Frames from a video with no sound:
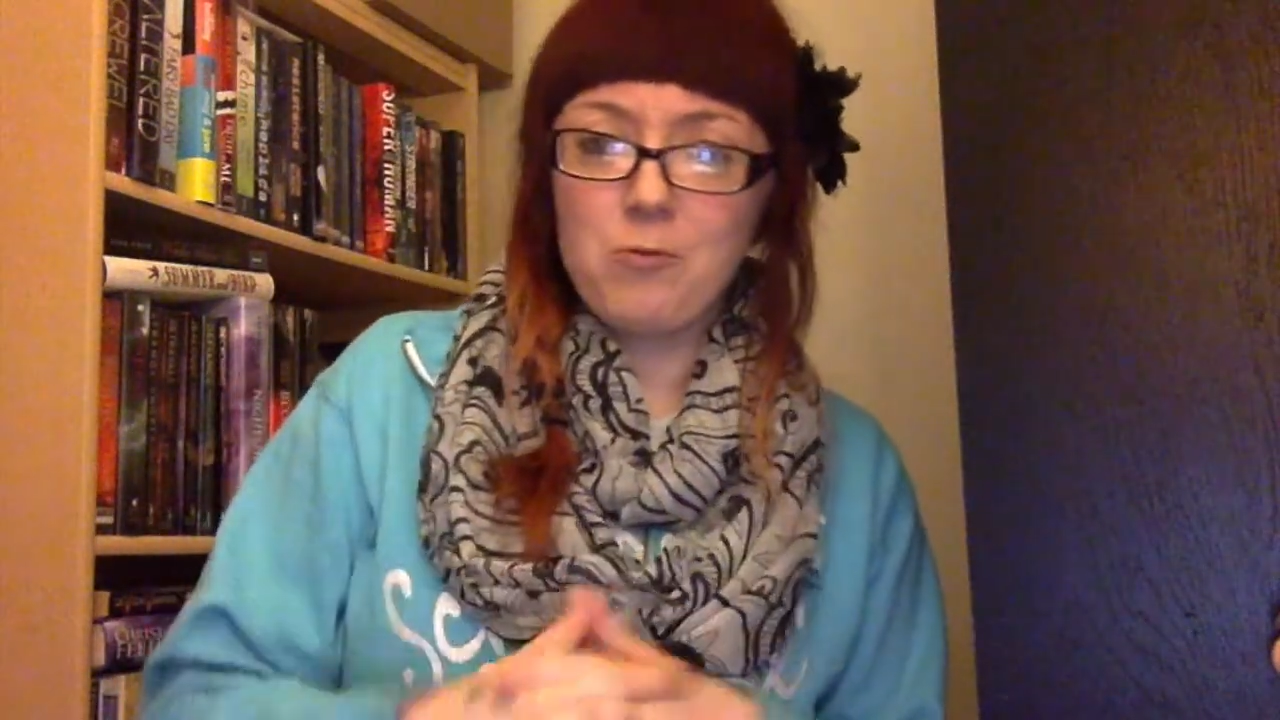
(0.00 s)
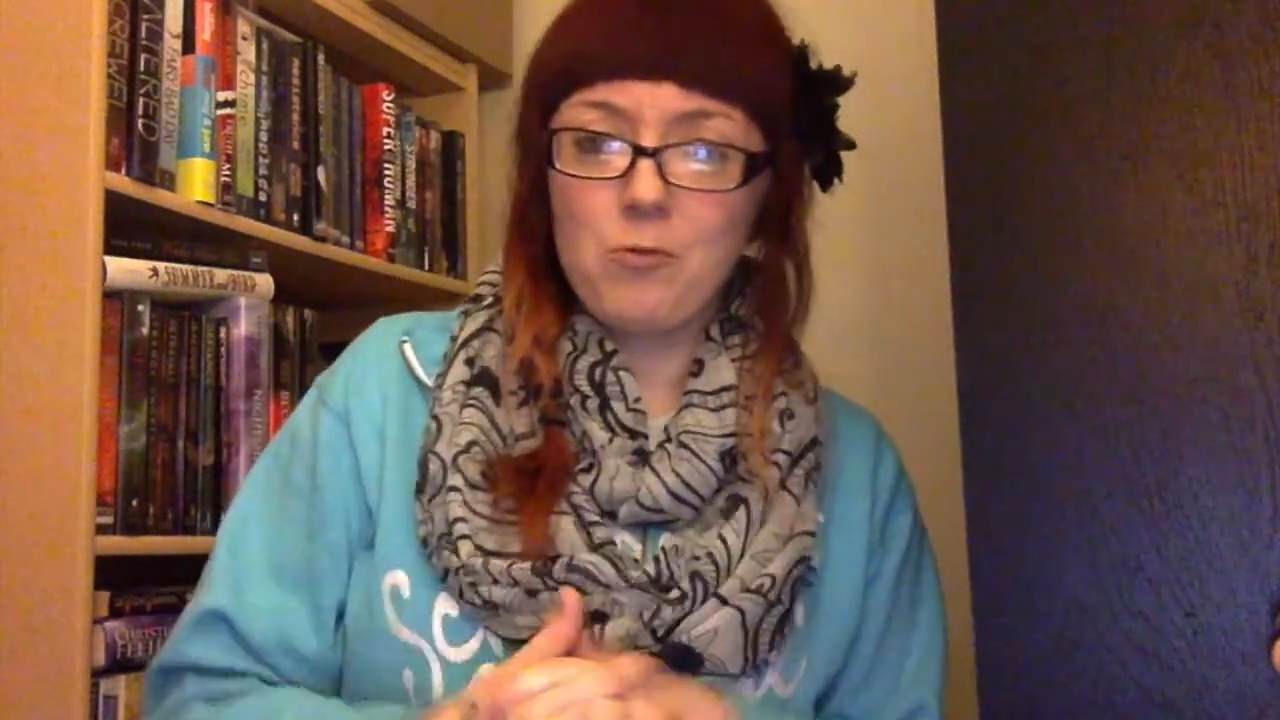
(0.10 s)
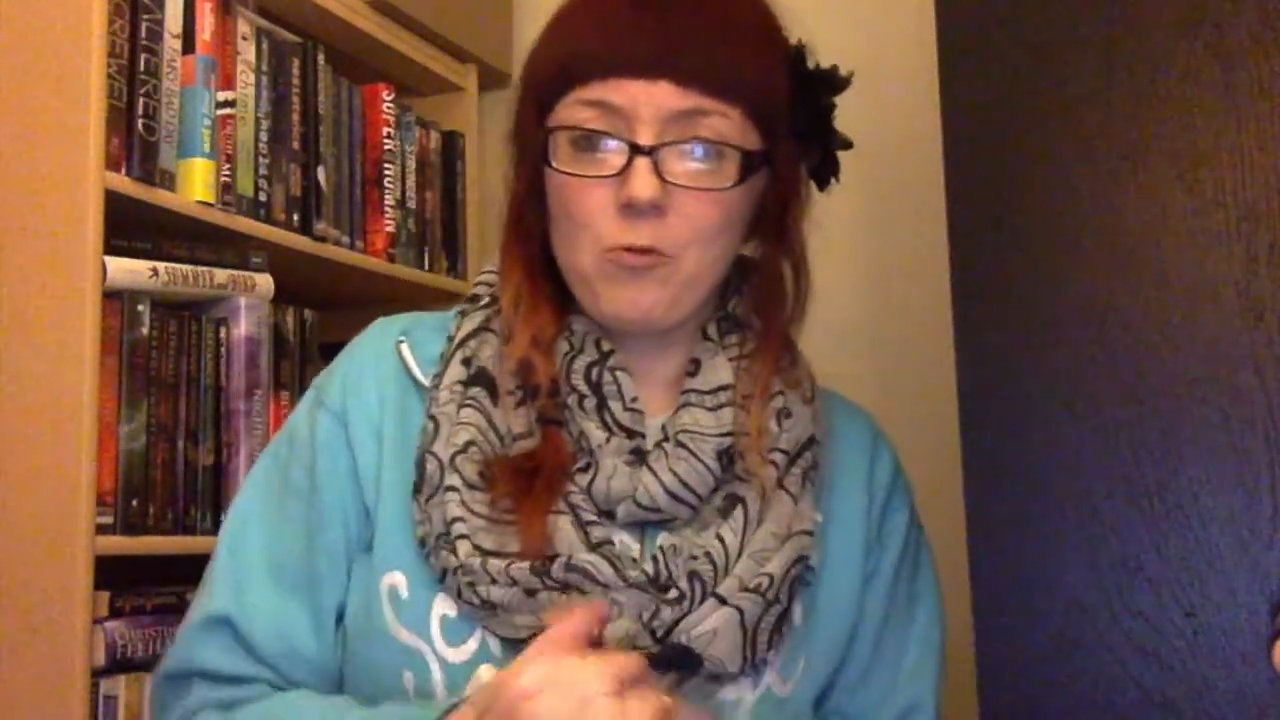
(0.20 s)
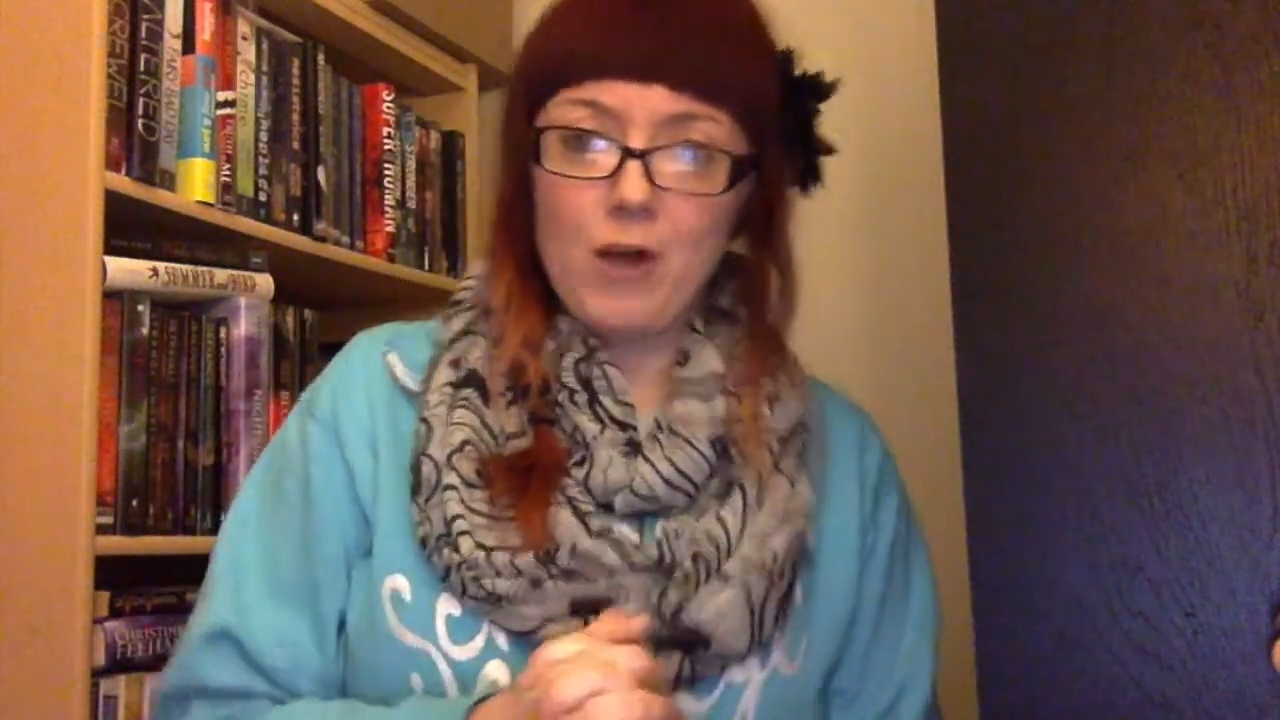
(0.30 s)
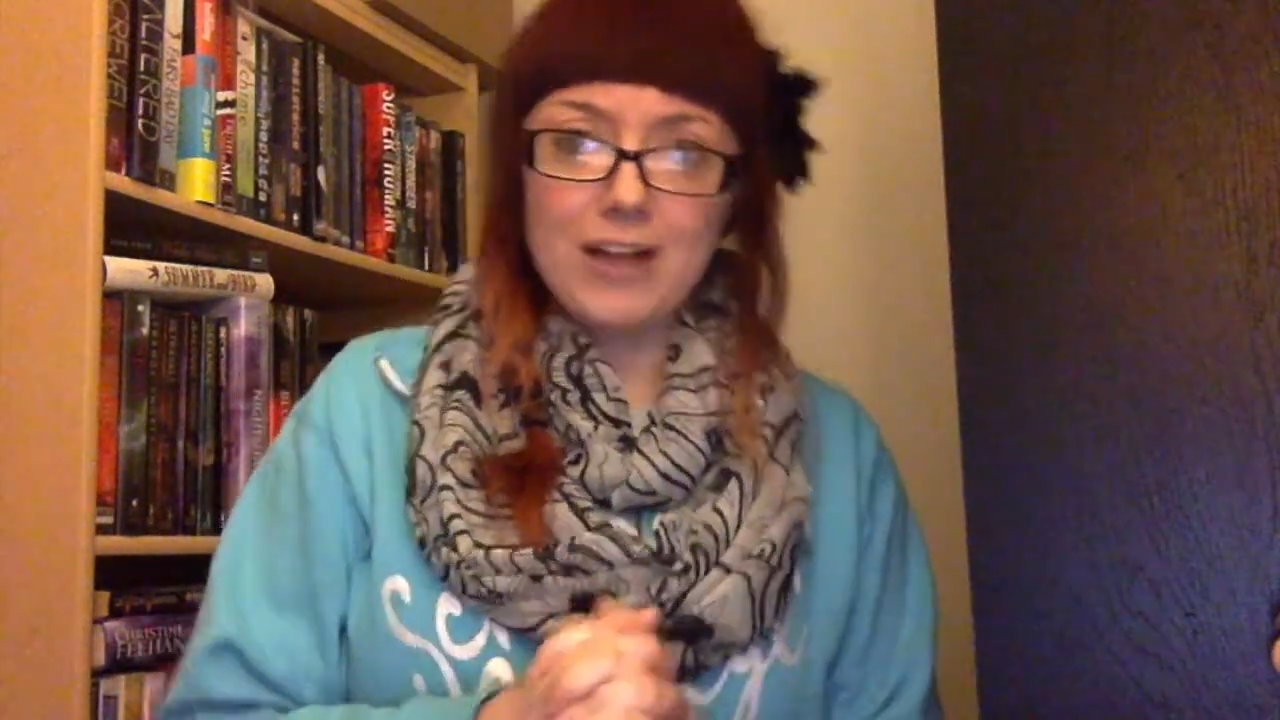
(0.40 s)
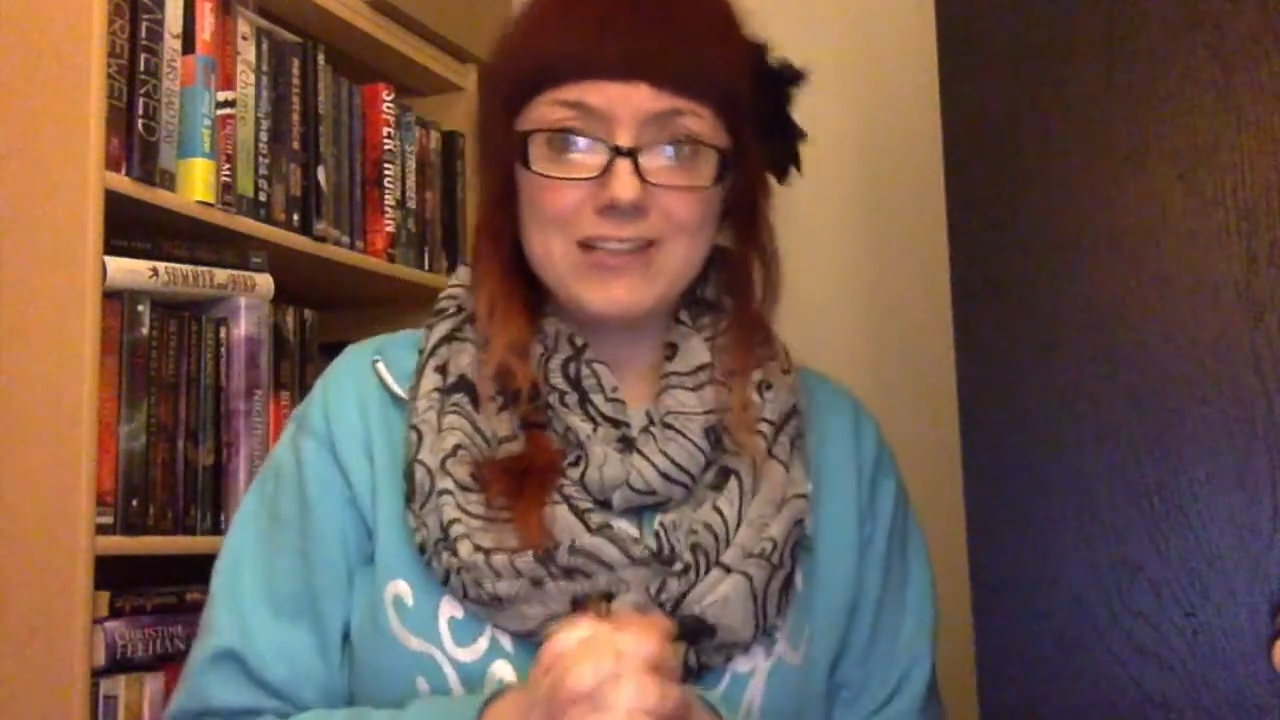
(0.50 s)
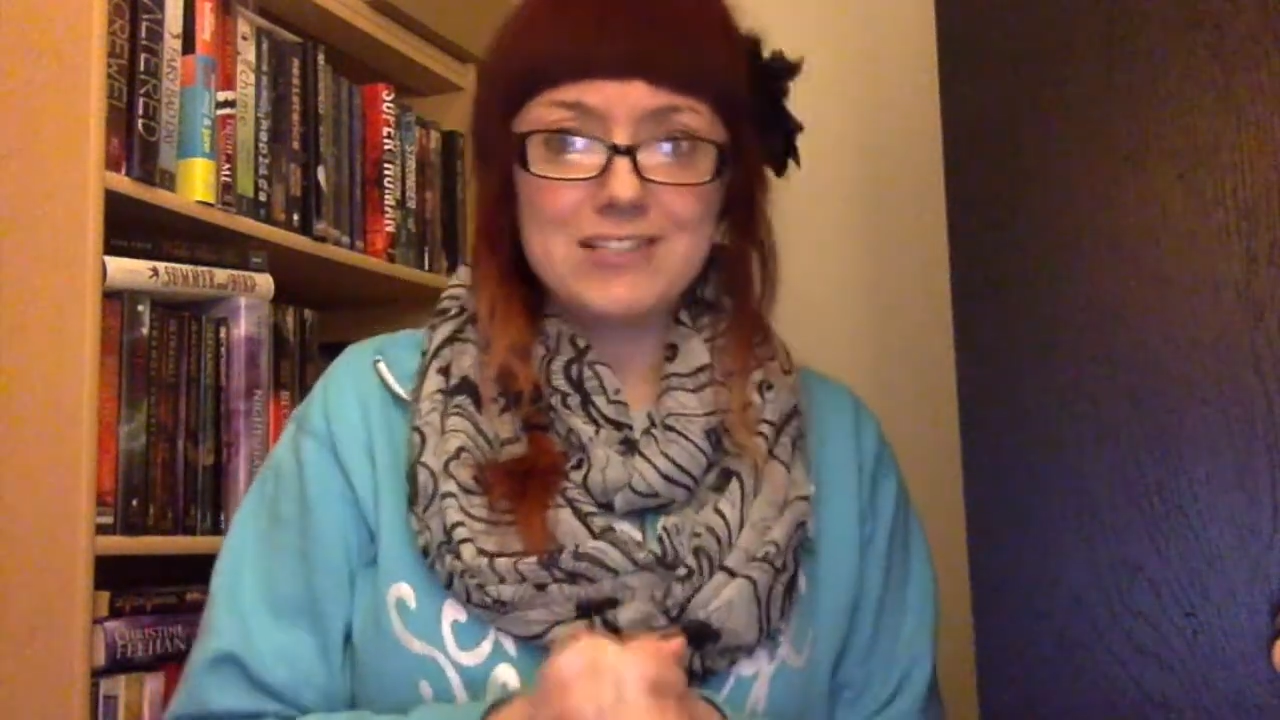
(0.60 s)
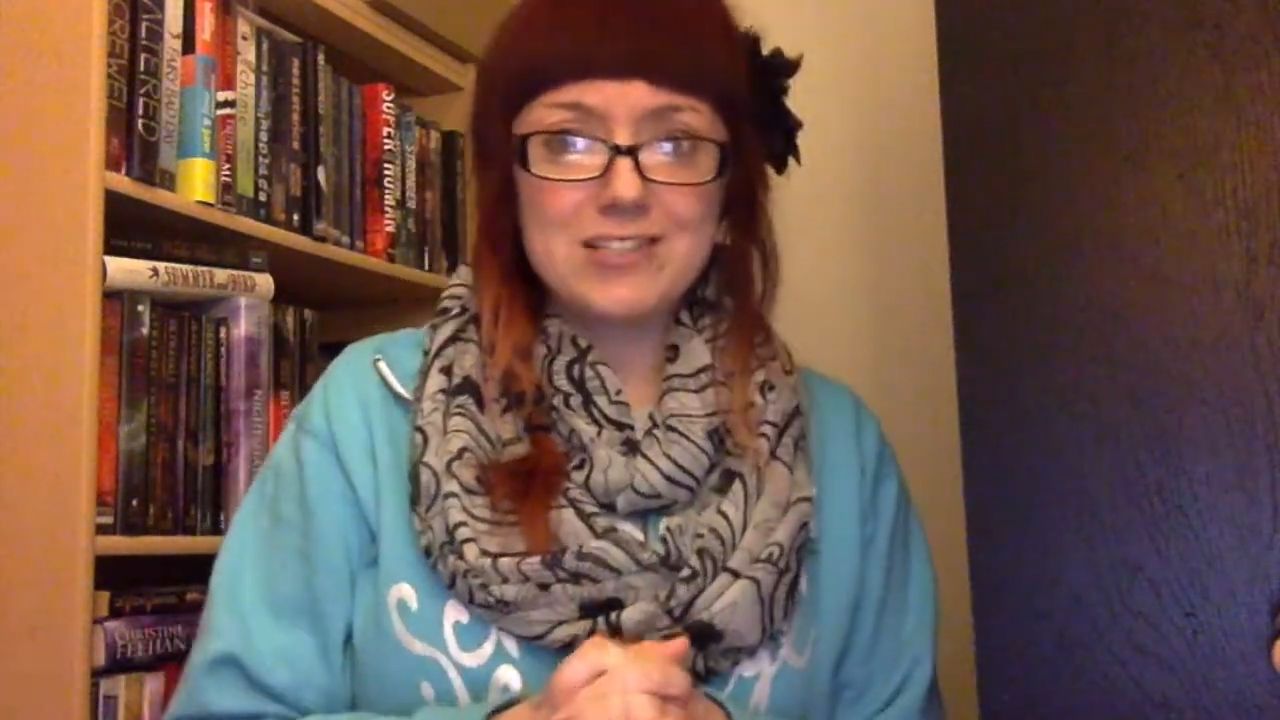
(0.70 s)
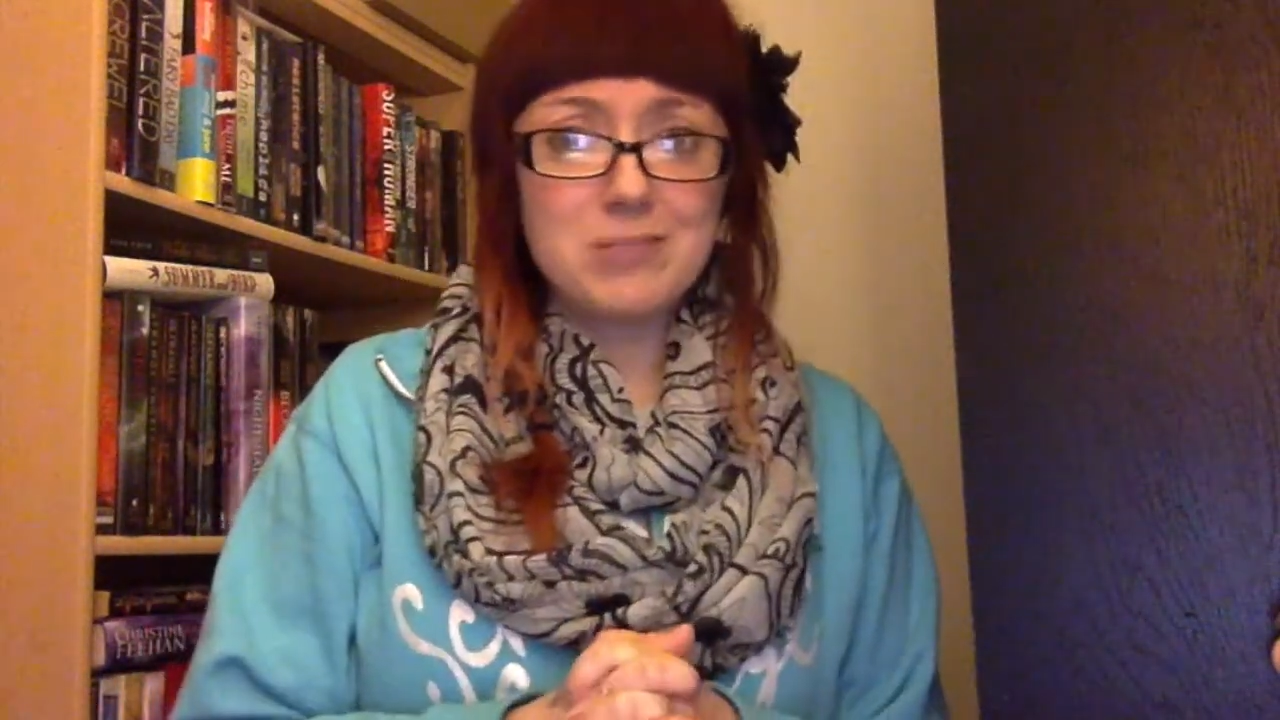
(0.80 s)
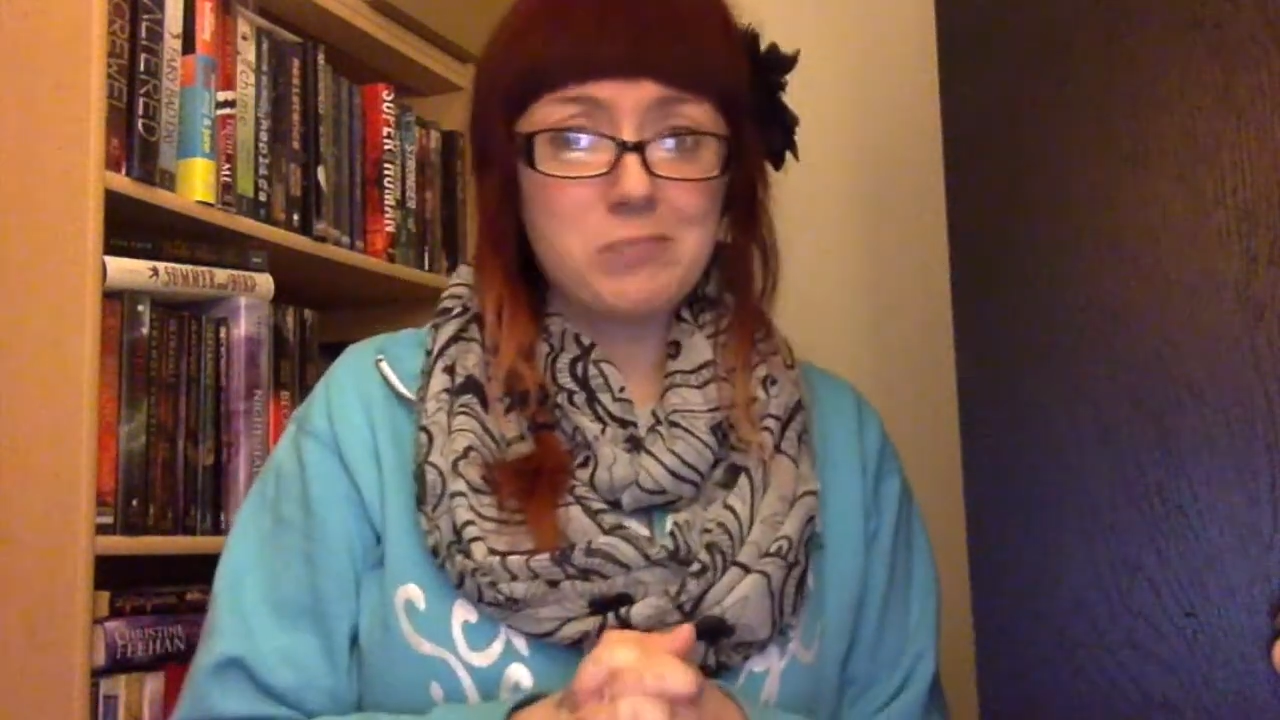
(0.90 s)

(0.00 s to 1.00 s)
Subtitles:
what